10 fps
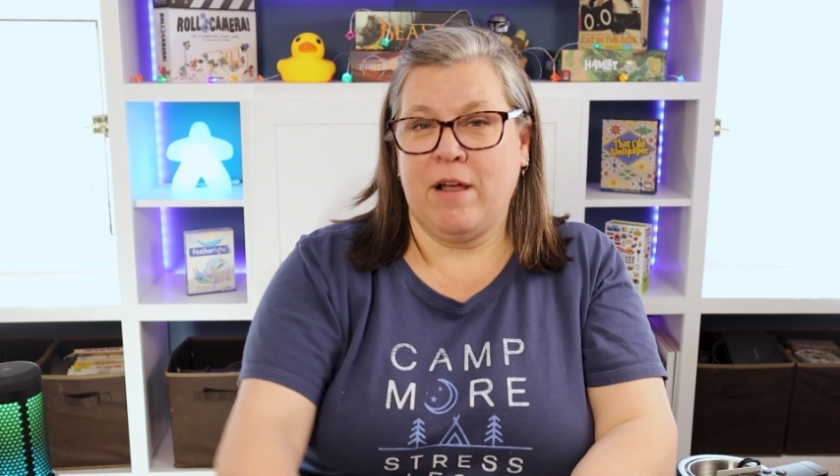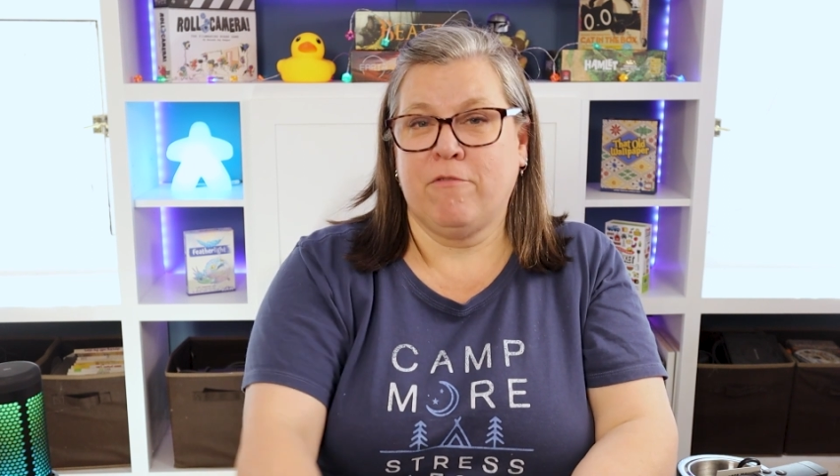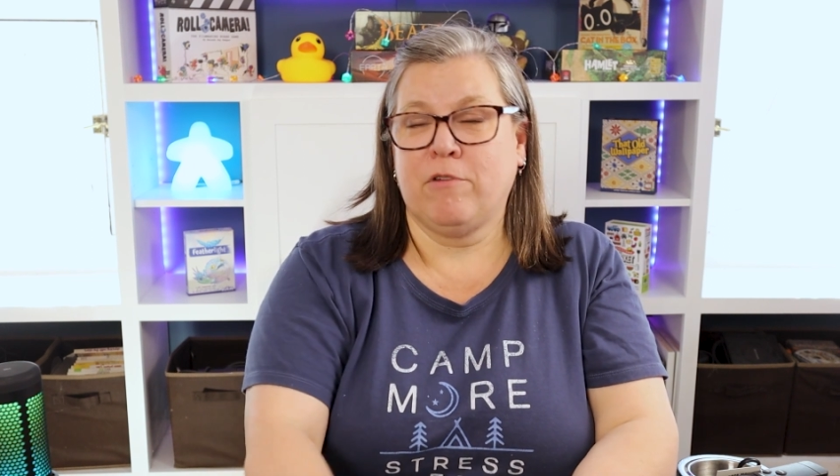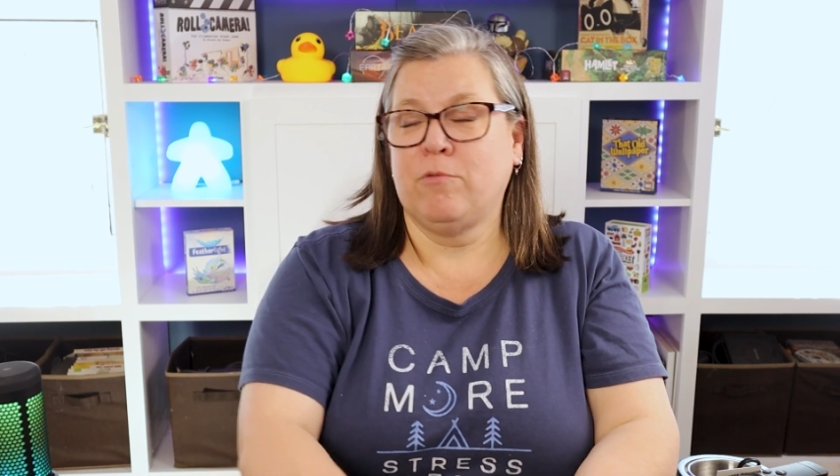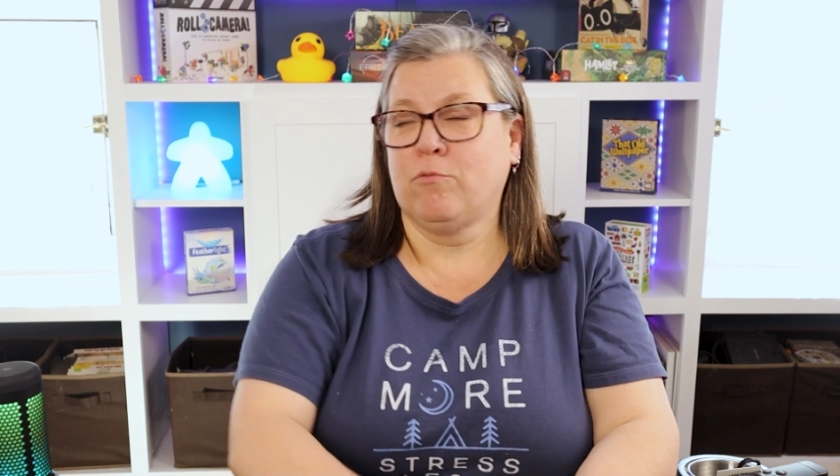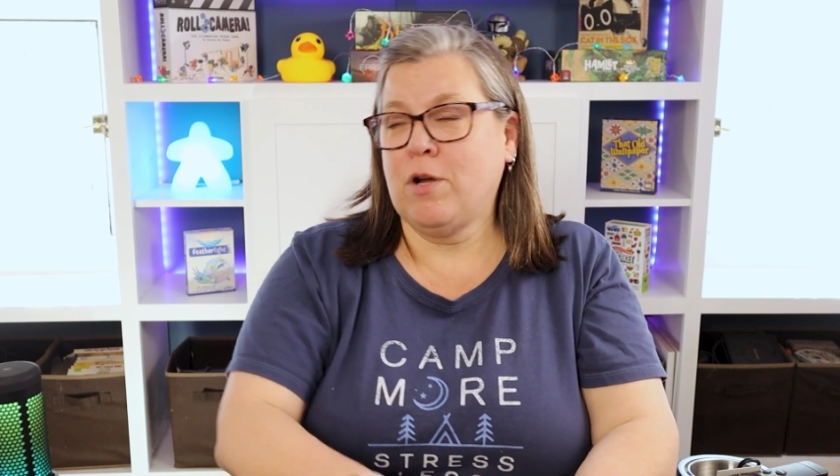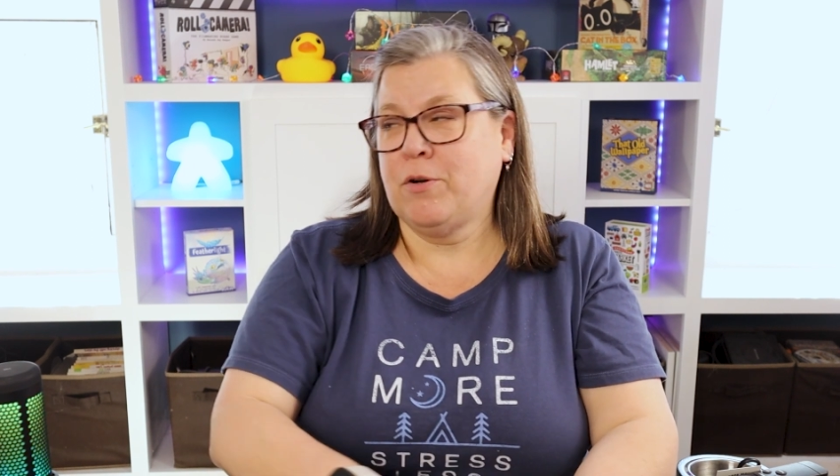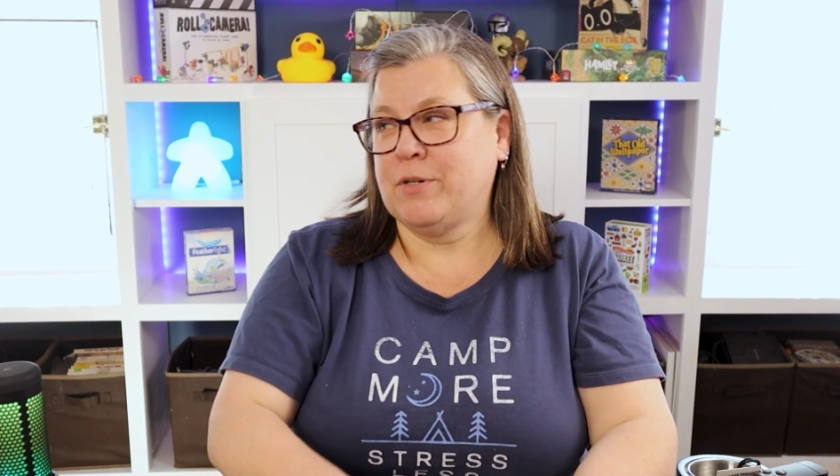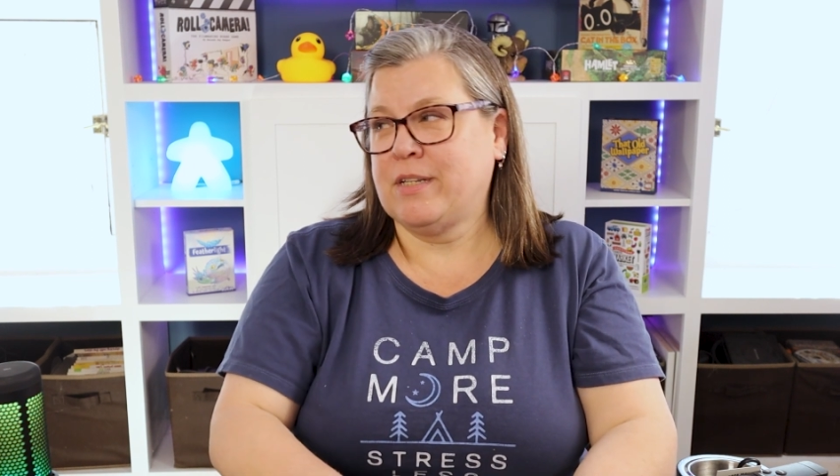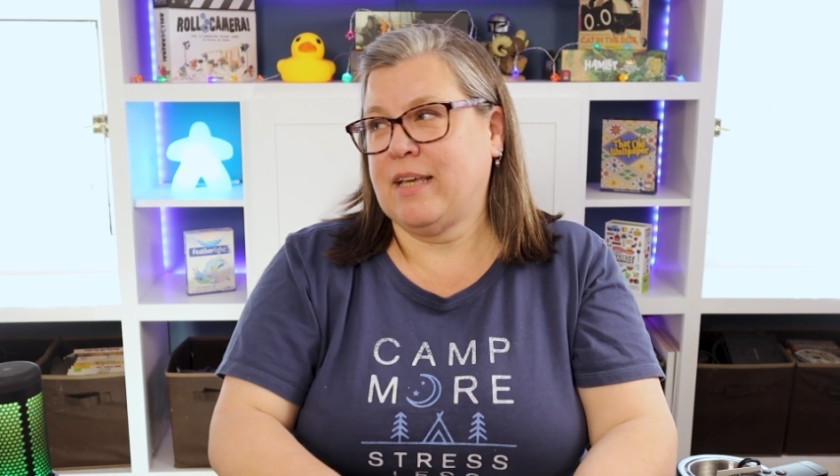every
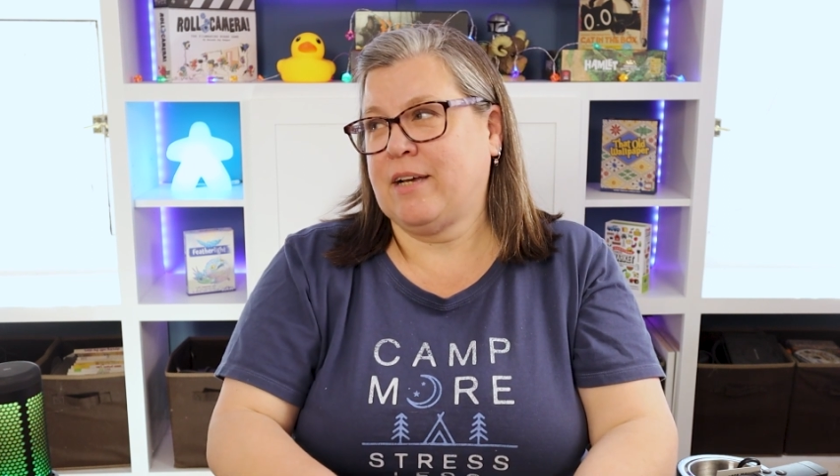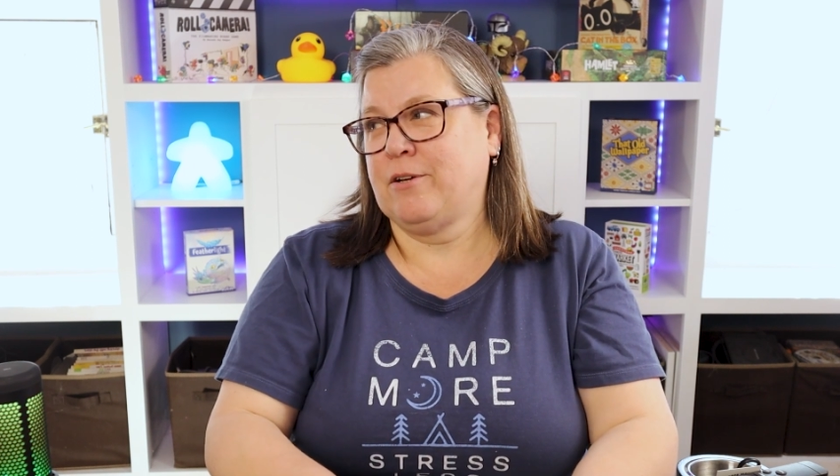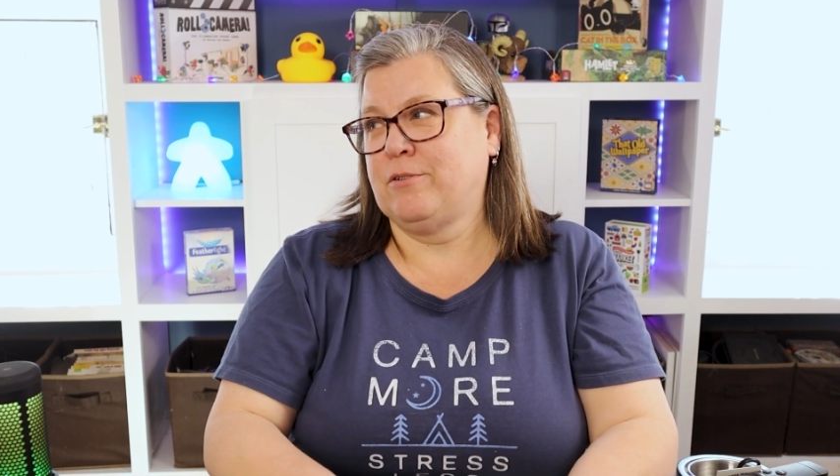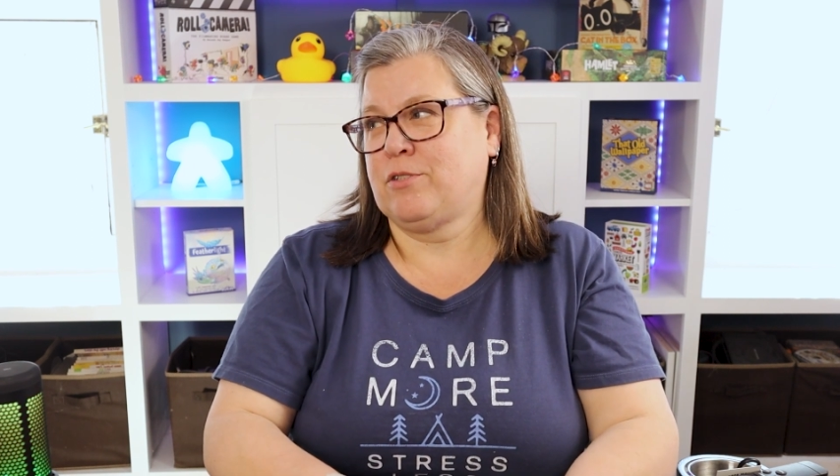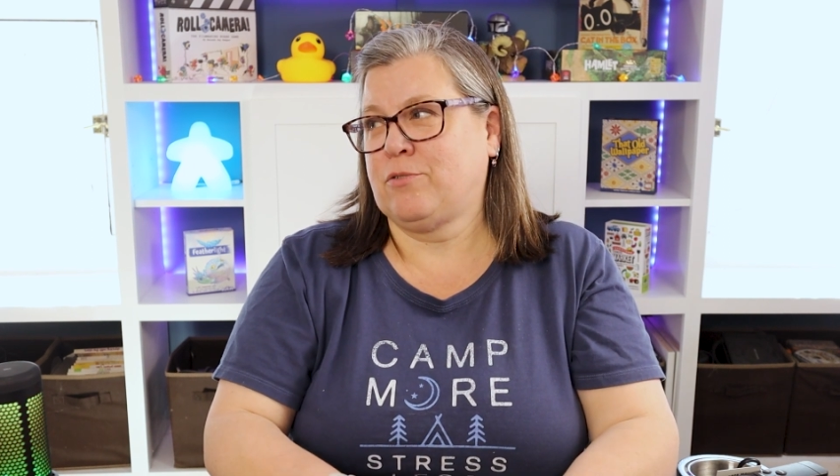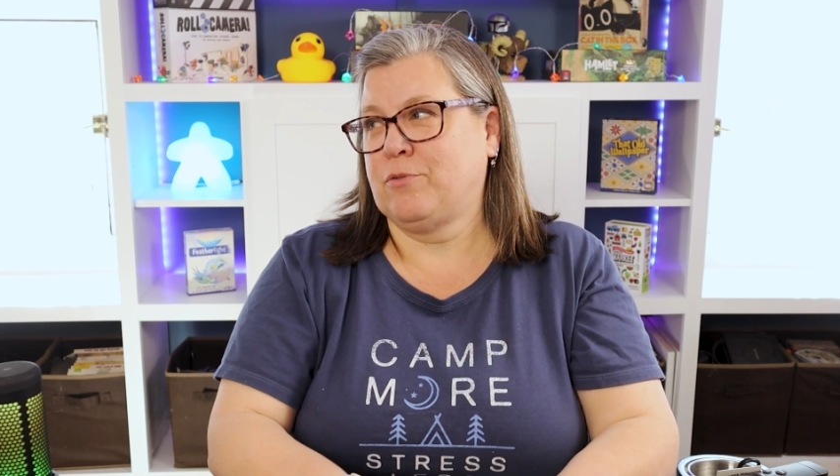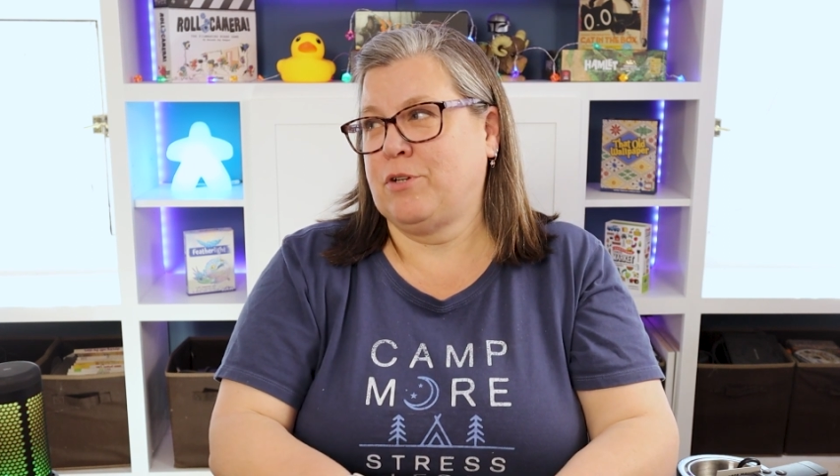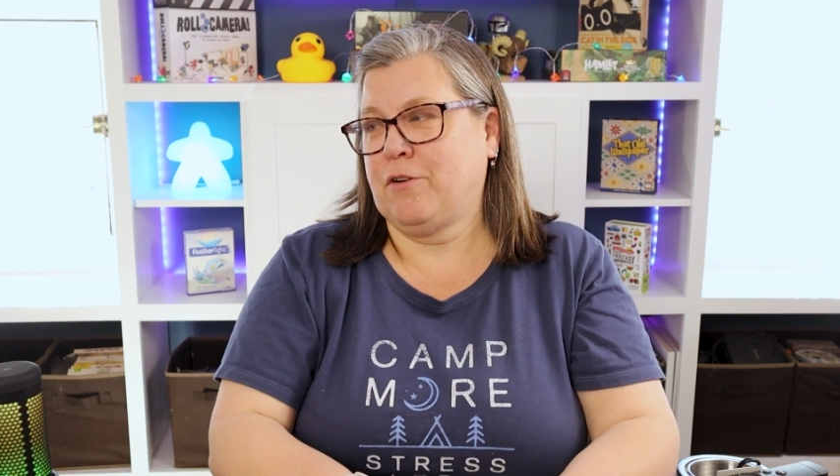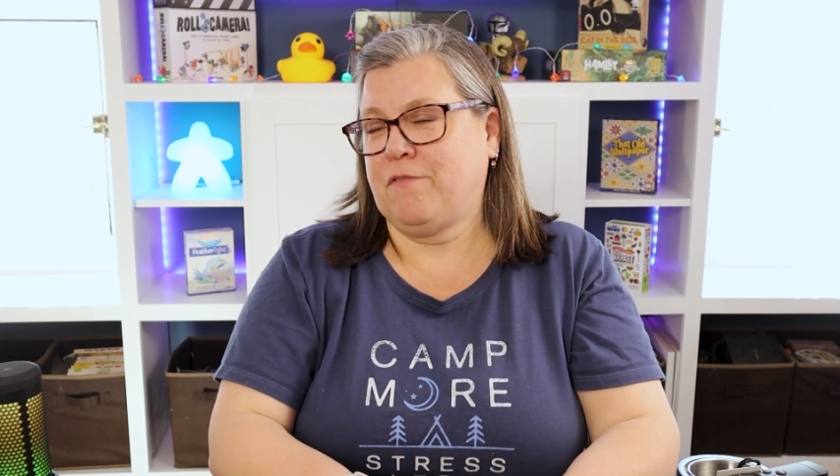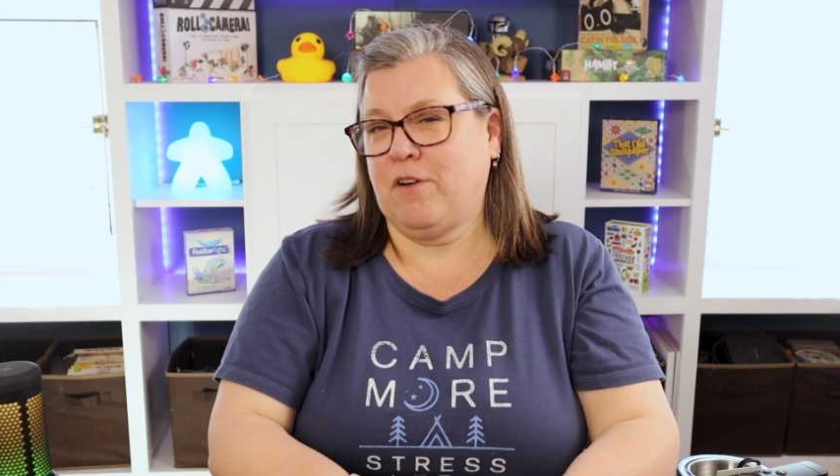road that goes
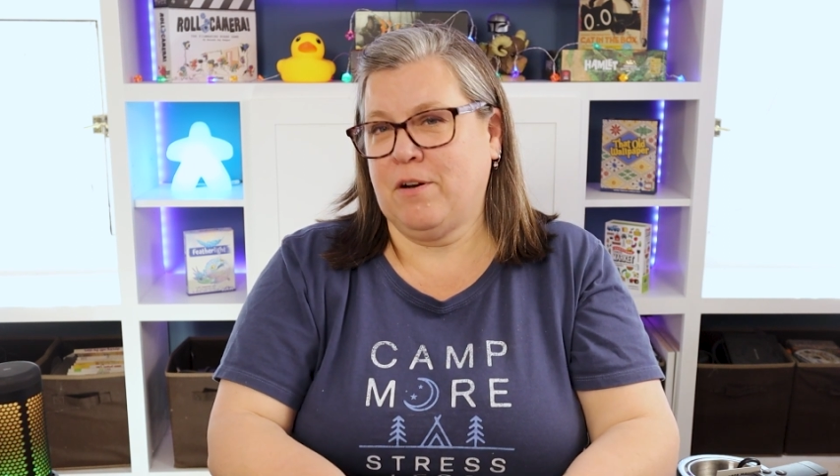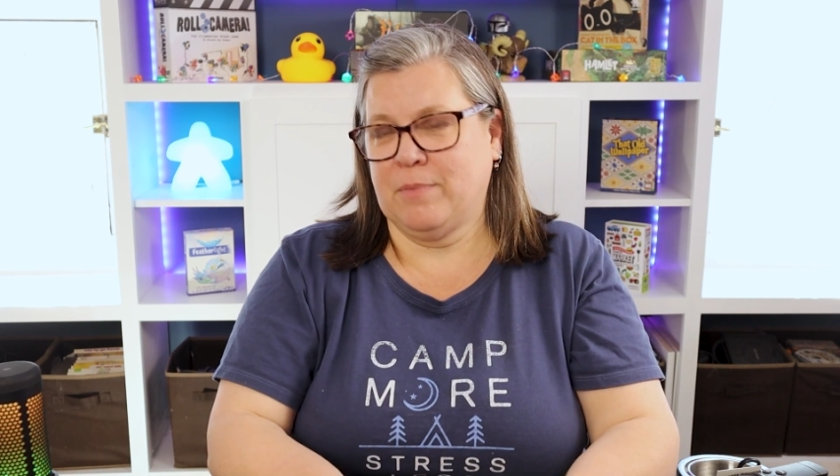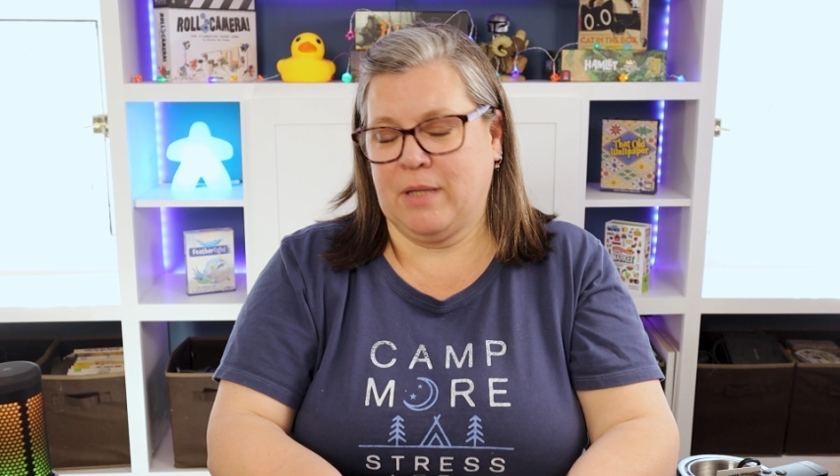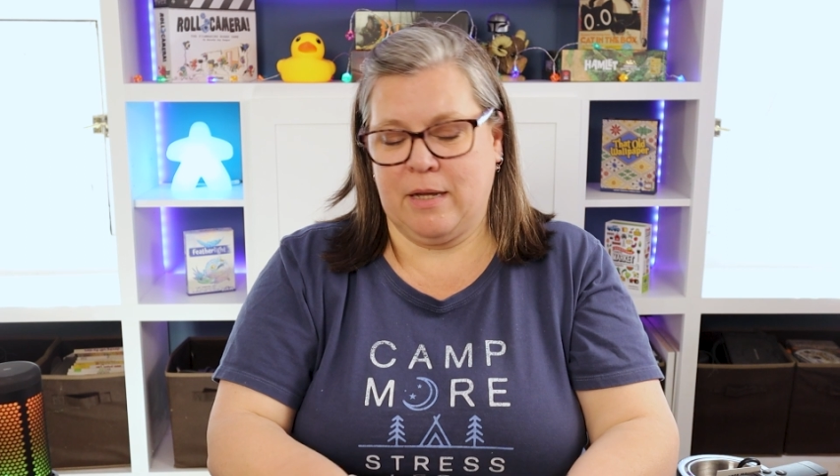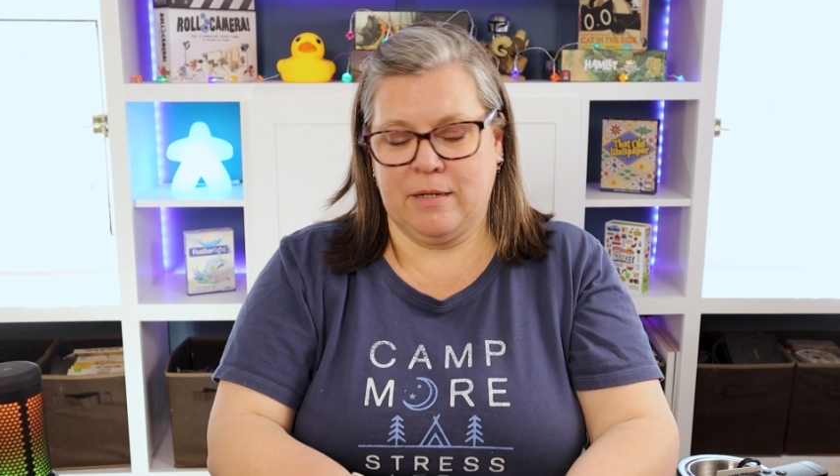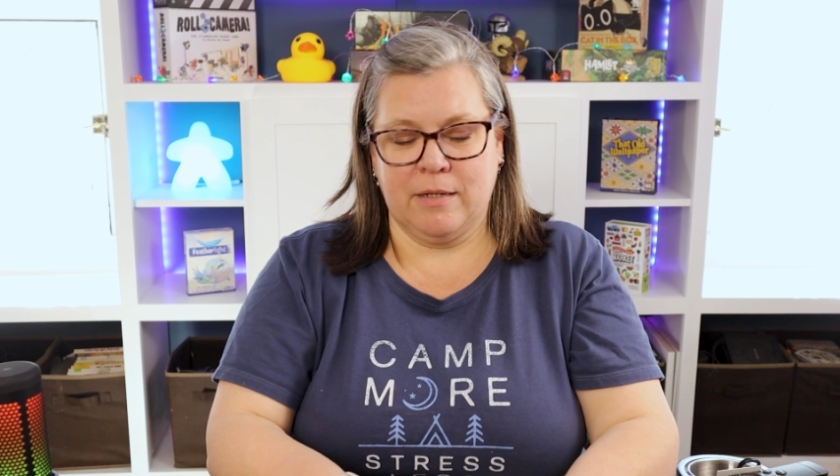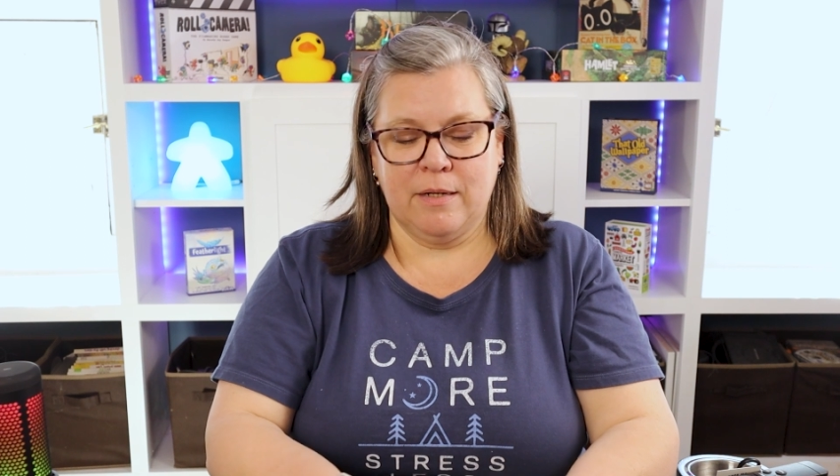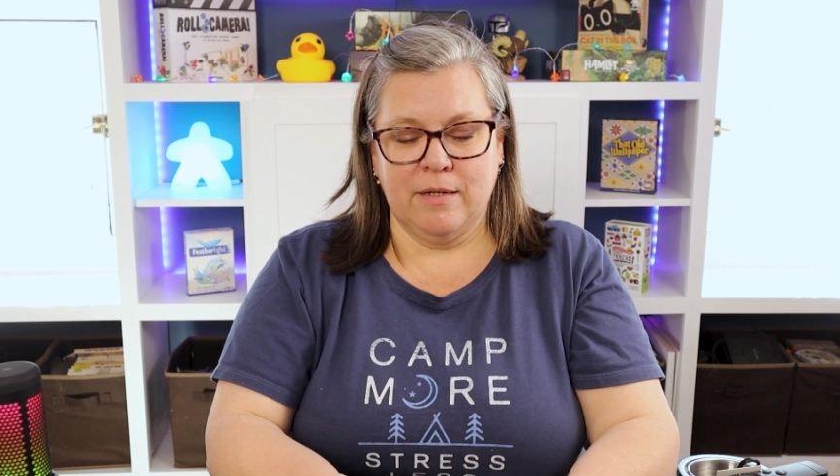through your farmland.